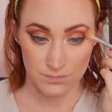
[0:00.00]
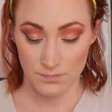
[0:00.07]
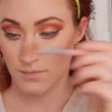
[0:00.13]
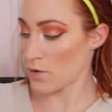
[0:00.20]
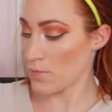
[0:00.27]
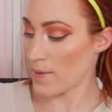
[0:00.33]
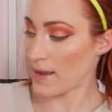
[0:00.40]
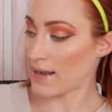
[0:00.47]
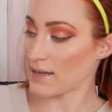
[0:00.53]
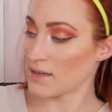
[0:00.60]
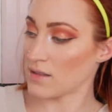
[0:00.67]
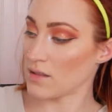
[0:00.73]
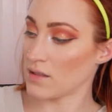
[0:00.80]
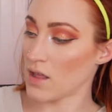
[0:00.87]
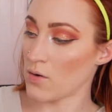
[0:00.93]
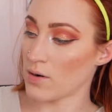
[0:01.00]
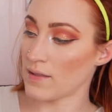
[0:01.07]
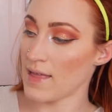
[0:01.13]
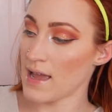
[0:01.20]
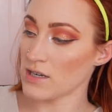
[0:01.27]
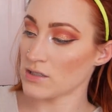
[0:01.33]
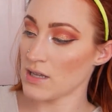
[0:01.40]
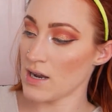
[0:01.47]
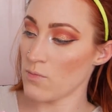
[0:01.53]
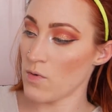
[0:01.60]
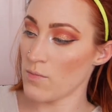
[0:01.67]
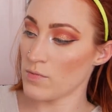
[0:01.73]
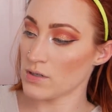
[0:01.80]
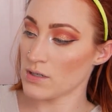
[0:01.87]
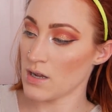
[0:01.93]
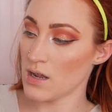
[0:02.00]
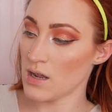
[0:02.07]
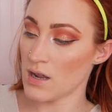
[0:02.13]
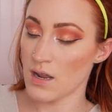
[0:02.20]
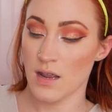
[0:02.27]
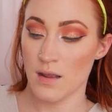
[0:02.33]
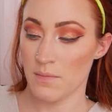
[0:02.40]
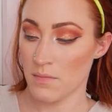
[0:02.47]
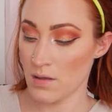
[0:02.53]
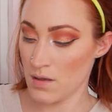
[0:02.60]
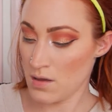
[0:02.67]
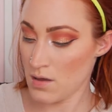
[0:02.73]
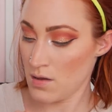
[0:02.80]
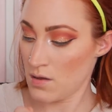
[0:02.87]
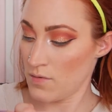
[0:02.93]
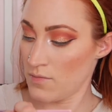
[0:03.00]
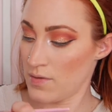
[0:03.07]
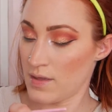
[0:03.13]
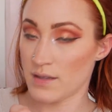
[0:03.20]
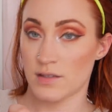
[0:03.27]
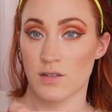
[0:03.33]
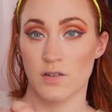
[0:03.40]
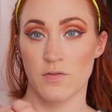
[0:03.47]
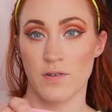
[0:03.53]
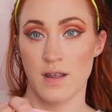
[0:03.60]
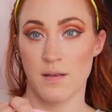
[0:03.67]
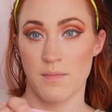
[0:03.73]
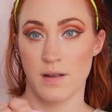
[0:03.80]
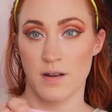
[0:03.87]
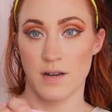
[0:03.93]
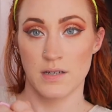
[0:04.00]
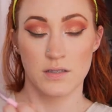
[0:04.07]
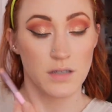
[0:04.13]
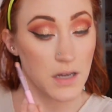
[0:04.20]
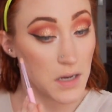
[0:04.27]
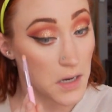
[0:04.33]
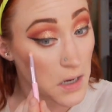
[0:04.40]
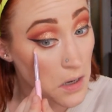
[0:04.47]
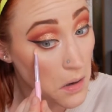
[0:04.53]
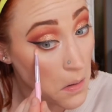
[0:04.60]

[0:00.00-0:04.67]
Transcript: Go back into the lower lash line one more time. This cranberry shade.